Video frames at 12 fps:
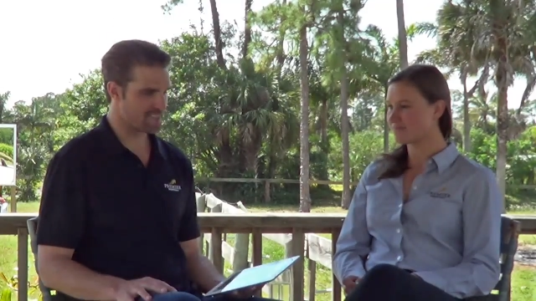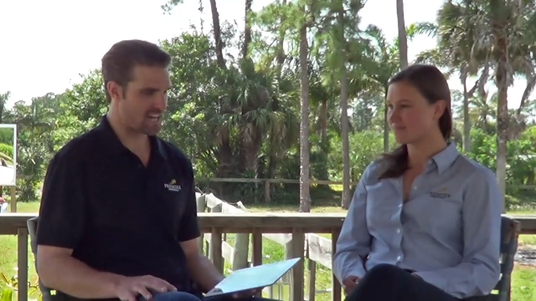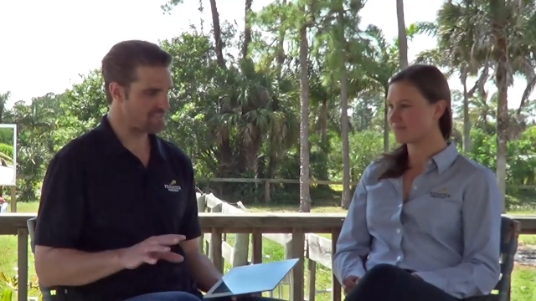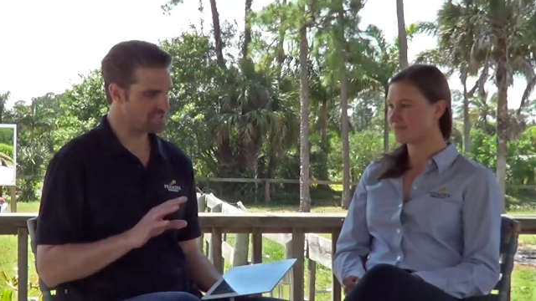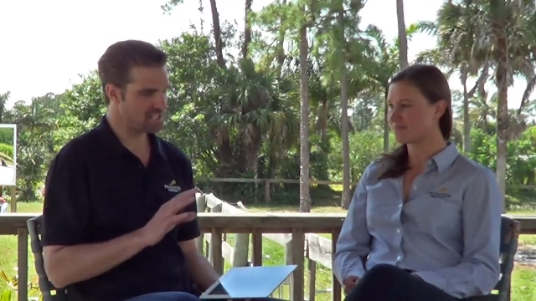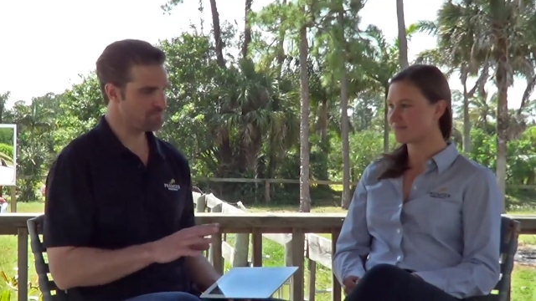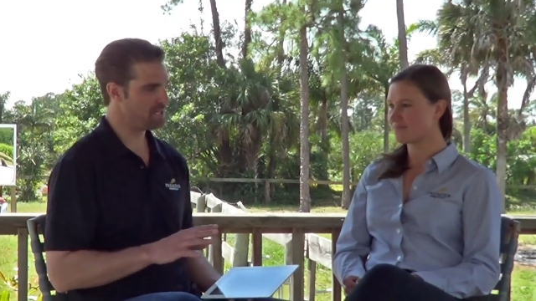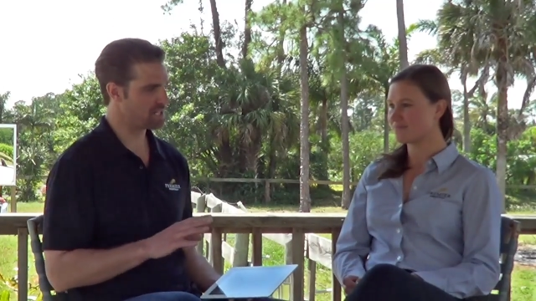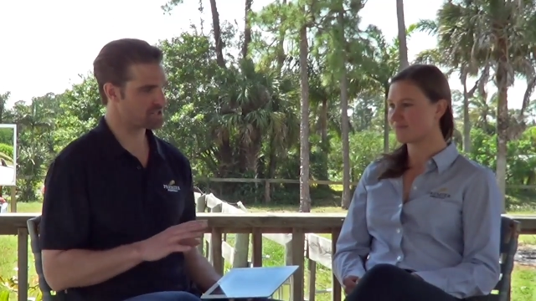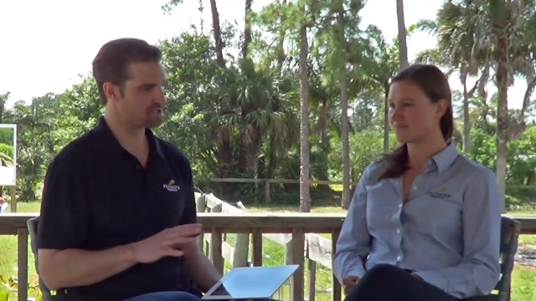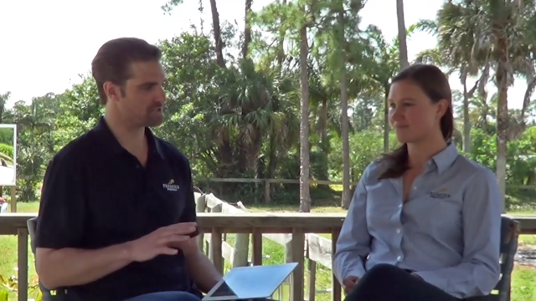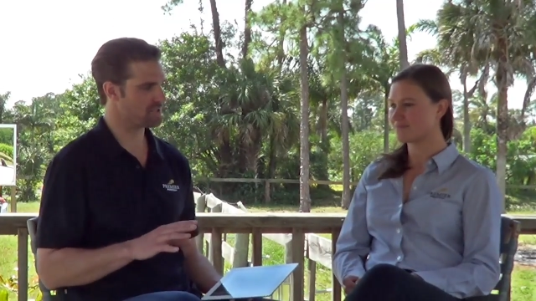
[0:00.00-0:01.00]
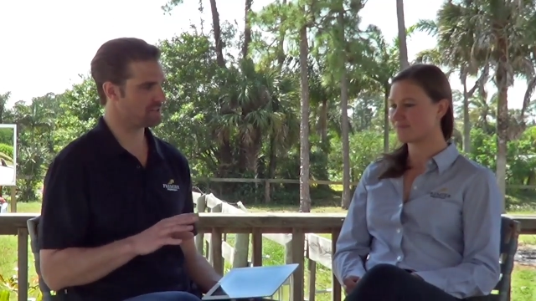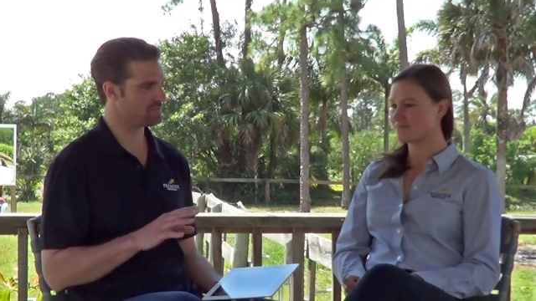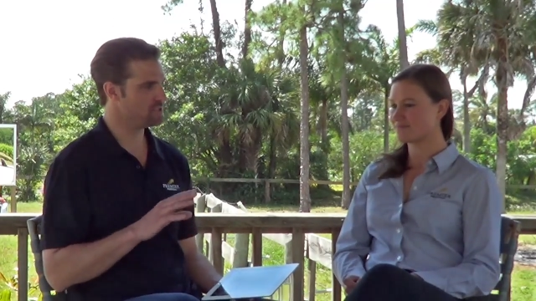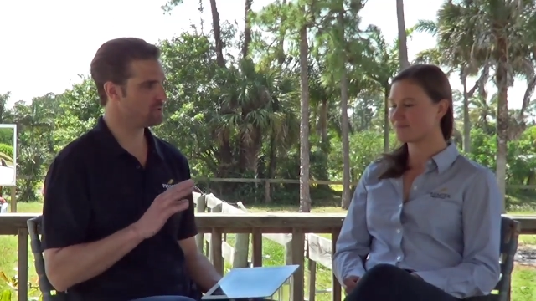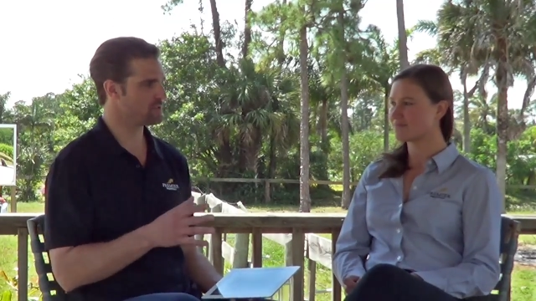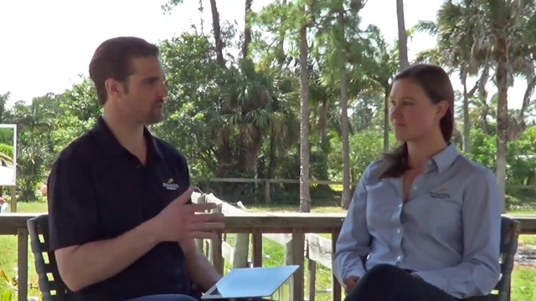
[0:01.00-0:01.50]
Speaker 1: I've seen pictures
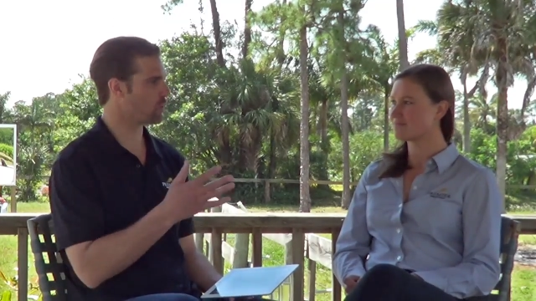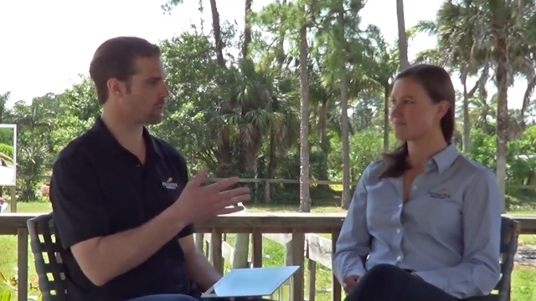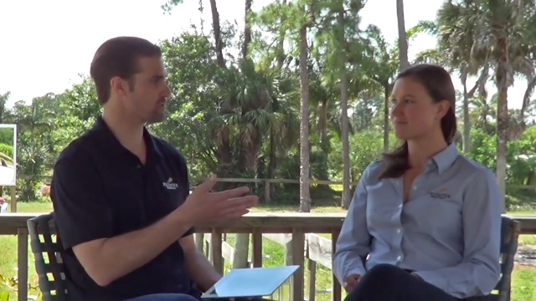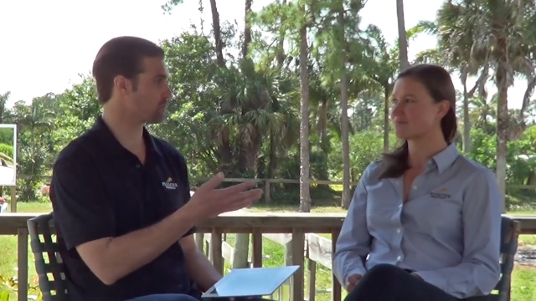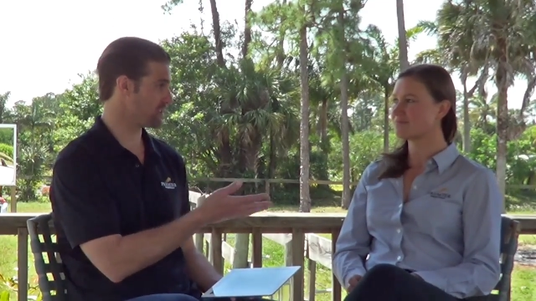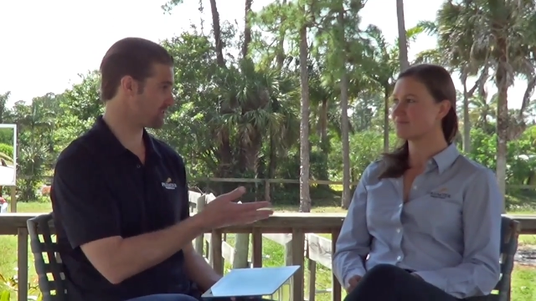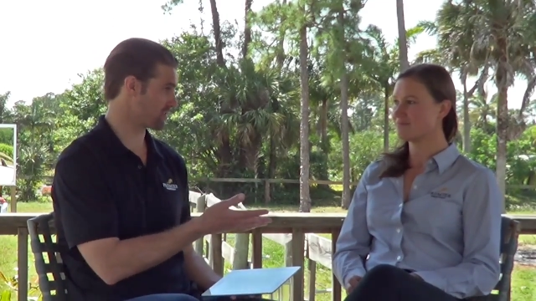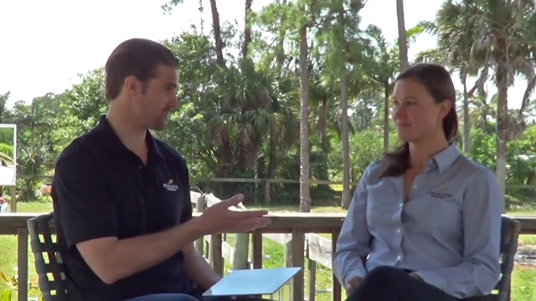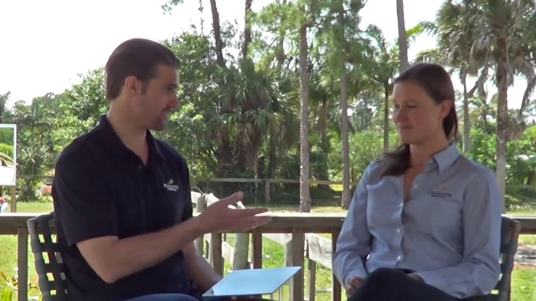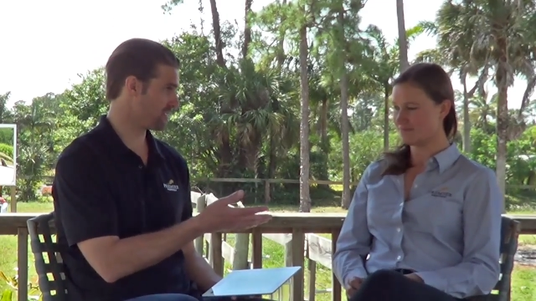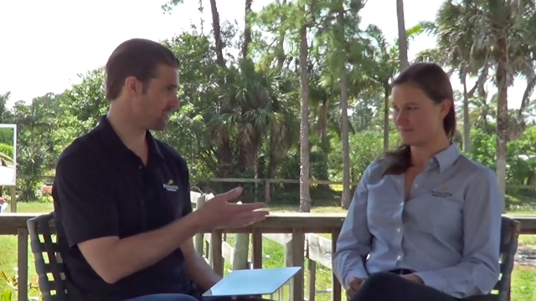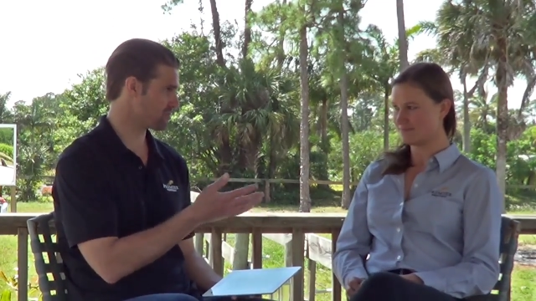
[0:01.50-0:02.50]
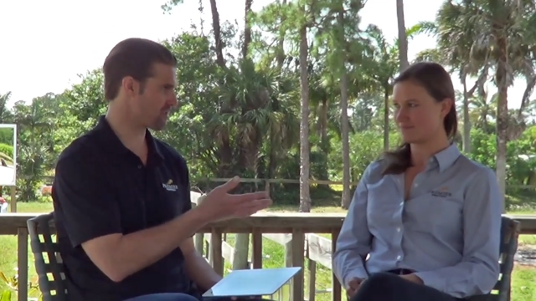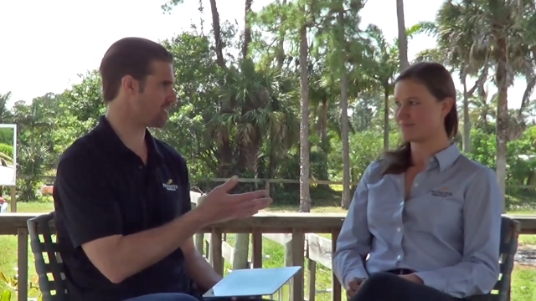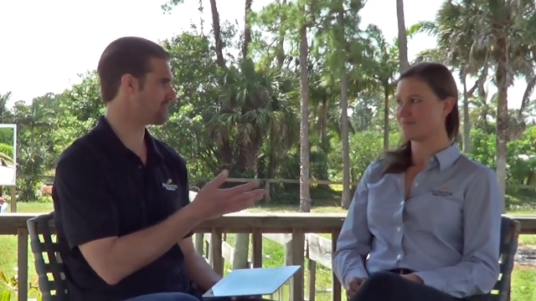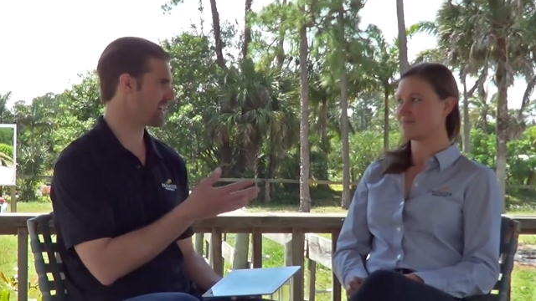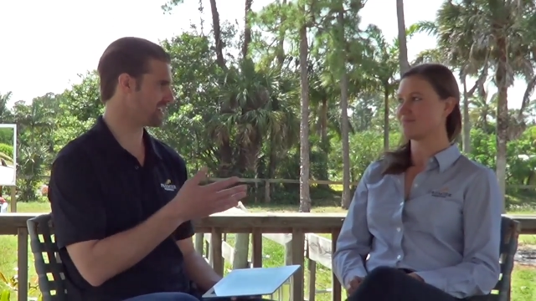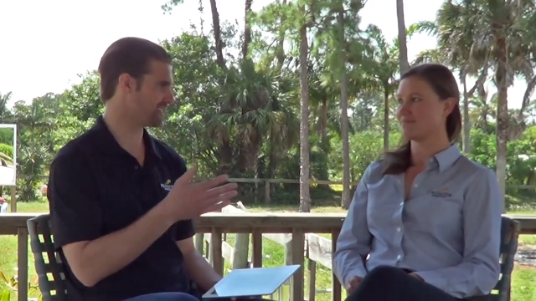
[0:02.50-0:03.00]
of you and your horse Wizard
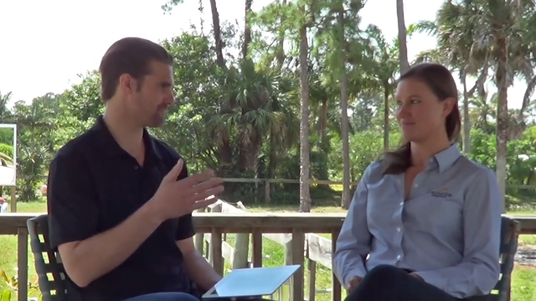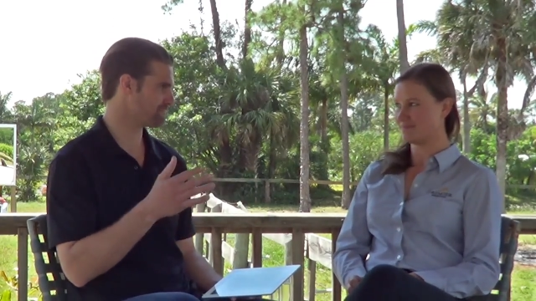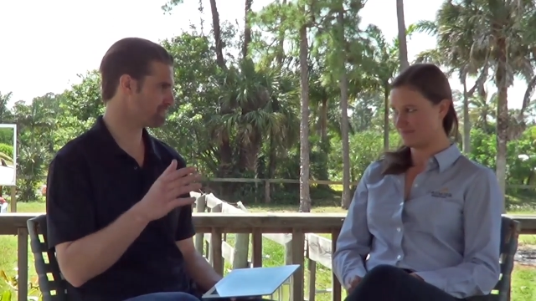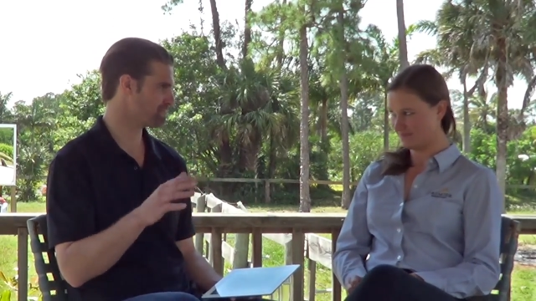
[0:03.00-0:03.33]
trail riding.